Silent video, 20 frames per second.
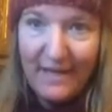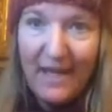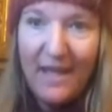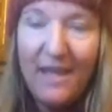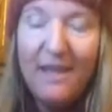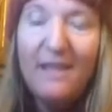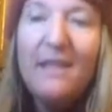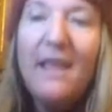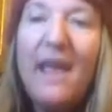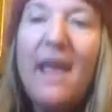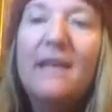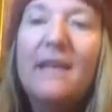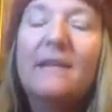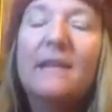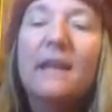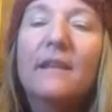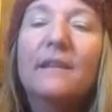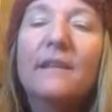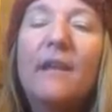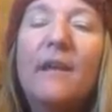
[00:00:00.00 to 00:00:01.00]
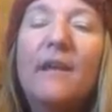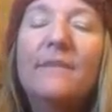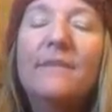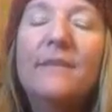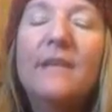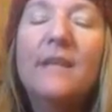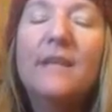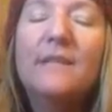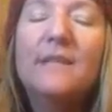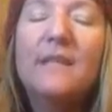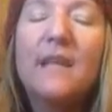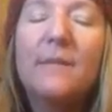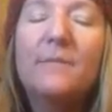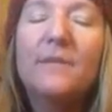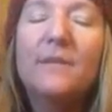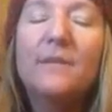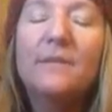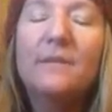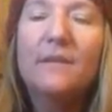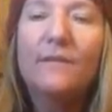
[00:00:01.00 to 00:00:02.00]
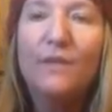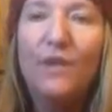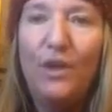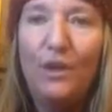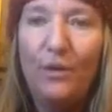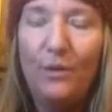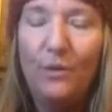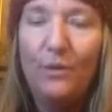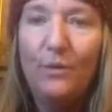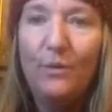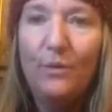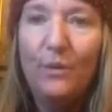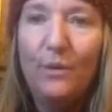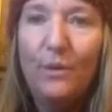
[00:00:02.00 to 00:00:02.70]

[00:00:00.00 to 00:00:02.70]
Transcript: in that love and acceptance of you,